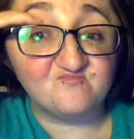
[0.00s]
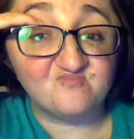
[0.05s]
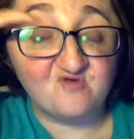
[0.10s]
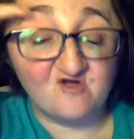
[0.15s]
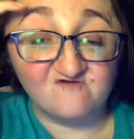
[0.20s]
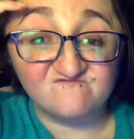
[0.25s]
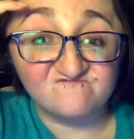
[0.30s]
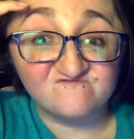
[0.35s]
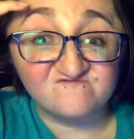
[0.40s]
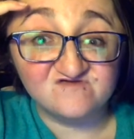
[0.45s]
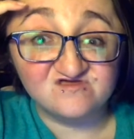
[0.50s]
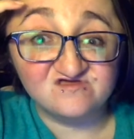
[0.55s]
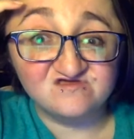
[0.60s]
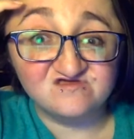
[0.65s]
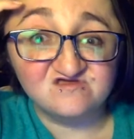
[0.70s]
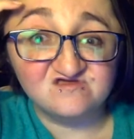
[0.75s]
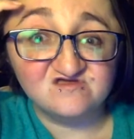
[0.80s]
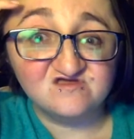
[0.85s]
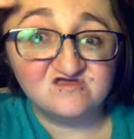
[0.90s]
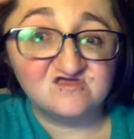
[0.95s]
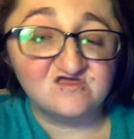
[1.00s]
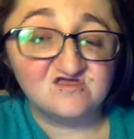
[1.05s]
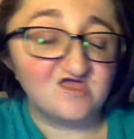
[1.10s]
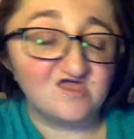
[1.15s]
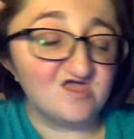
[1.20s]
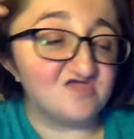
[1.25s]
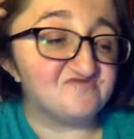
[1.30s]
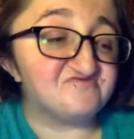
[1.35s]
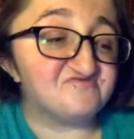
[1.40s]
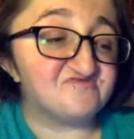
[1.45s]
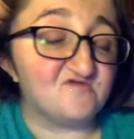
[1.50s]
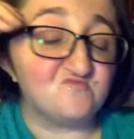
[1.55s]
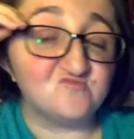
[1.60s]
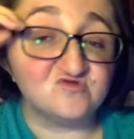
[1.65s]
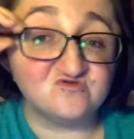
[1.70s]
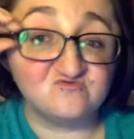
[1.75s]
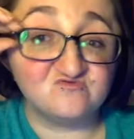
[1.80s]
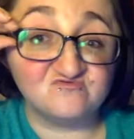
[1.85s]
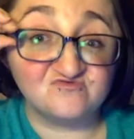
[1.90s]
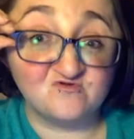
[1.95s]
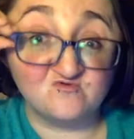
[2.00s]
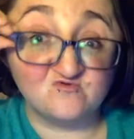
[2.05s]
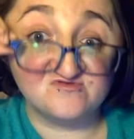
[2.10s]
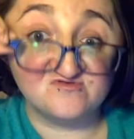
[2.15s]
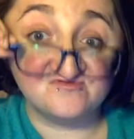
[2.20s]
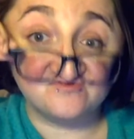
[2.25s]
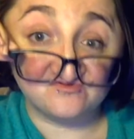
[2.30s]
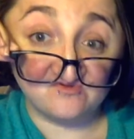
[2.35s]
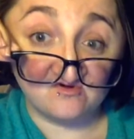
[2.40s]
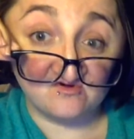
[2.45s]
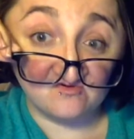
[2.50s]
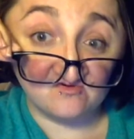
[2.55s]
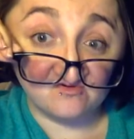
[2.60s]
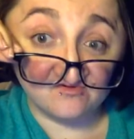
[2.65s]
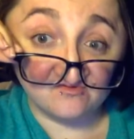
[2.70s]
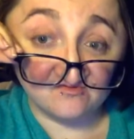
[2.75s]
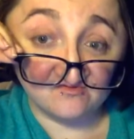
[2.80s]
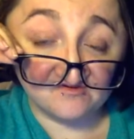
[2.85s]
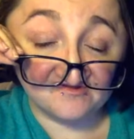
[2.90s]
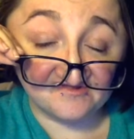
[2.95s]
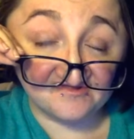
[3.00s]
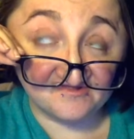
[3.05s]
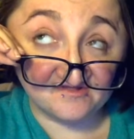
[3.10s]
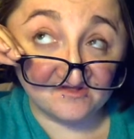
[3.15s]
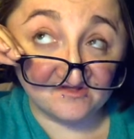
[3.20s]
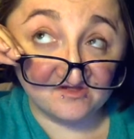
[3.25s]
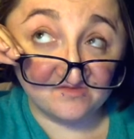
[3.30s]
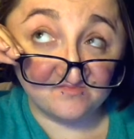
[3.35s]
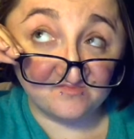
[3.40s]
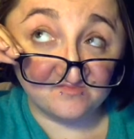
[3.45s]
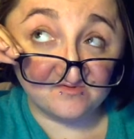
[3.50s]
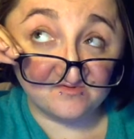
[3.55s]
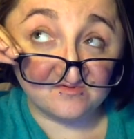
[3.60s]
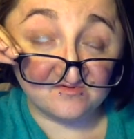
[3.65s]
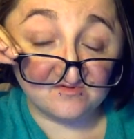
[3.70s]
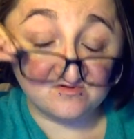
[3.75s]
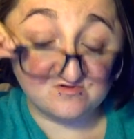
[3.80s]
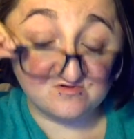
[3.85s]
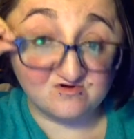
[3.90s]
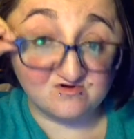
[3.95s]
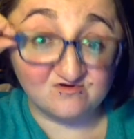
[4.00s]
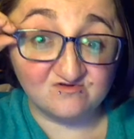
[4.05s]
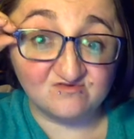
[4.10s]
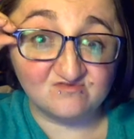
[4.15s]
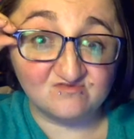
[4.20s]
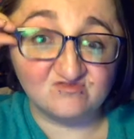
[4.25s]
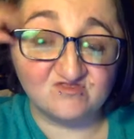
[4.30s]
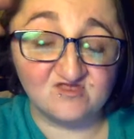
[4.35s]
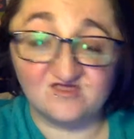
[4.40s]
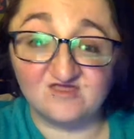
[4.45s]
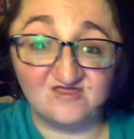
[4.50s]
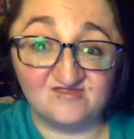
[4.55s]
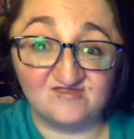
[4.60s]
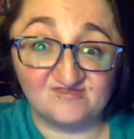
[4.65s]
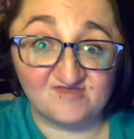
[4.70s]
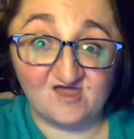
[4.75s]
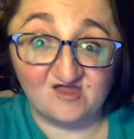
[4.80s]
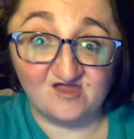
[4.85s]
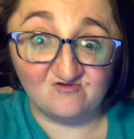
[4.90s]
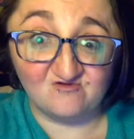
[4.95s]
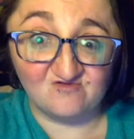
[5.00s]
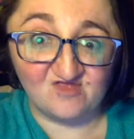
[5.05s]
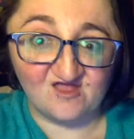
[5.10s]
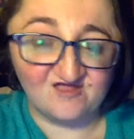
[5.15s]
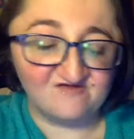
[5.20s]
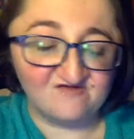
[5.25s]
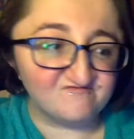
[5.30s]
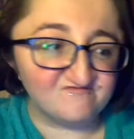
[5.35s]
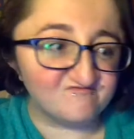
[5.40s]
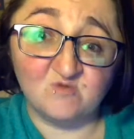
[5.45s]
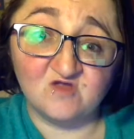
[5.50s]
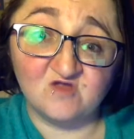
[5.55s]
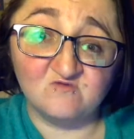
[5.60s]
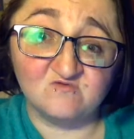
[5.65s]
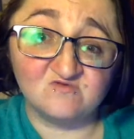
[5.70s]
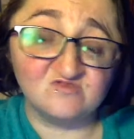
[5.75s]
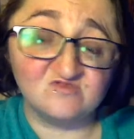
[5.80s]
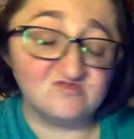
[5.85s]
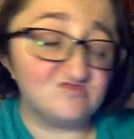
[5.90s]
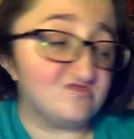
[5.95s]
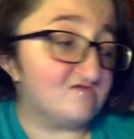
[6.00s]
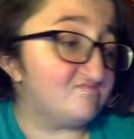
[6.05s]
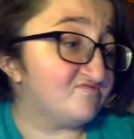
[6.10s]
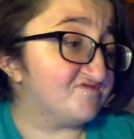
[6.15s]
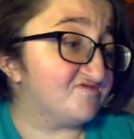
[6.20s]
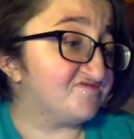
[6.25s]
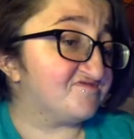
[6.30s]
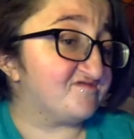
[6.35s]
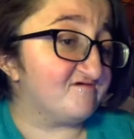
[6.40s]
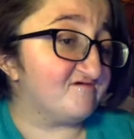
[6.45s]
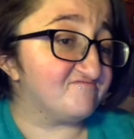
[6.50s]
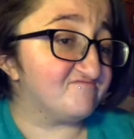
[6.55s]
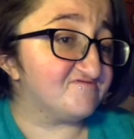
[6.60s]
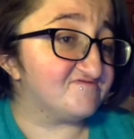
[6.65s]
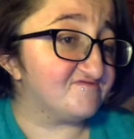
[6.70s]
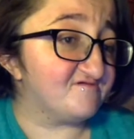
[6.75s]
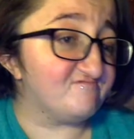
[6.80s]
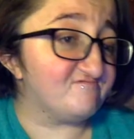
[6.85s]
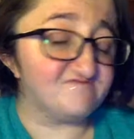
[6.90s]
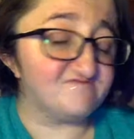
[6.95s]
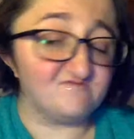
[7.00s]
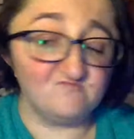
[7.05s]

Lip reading: puffy as someone who's always struggled with sleep for like entire life. I really love this stuff. This stuff is